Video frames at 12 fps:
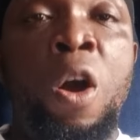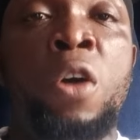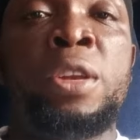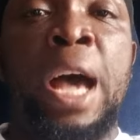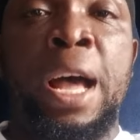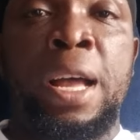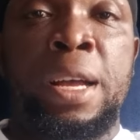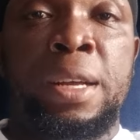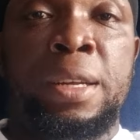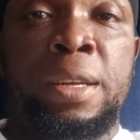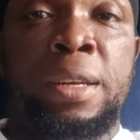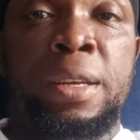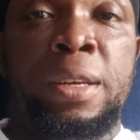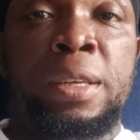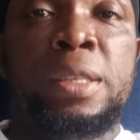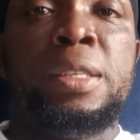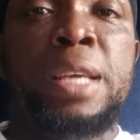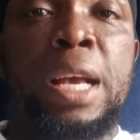Honor.
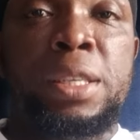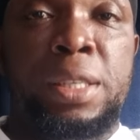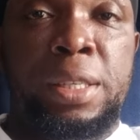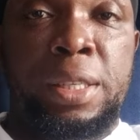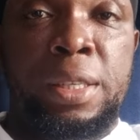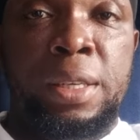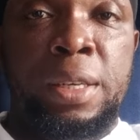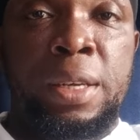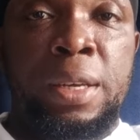Yes.